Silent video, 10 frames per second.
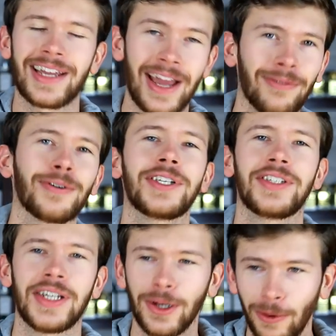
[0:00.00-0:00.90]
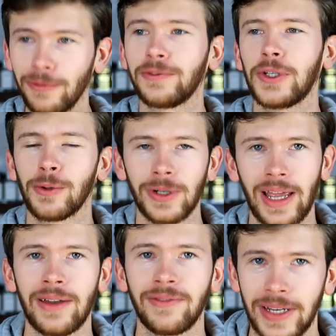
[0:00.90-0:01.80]
like every single
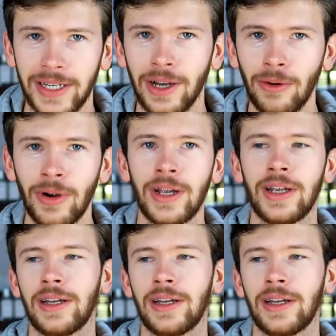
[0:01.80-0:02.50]
viewer-led video.